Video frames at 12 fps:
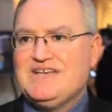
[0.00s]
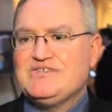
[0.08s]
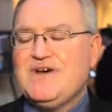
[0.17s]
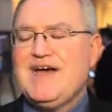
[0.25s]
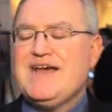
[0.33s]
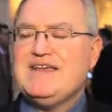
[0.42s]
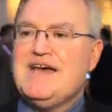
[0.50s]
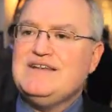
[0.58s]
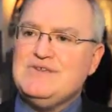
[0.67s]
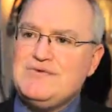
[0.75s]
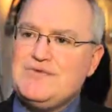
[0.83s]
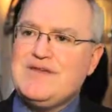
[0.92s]
So I
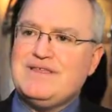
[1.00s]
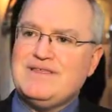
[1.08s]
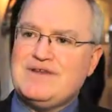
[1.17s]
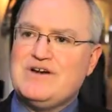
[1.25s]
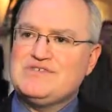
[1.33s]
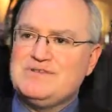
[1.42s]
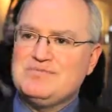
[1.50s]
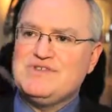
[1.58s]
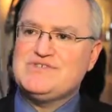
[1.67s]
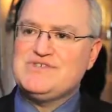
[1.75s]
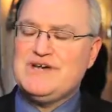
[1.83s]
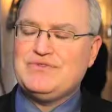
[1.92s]
do think that there are some
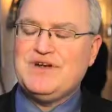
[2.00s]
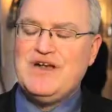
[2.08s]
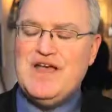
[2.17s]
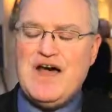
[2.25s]
risks out there.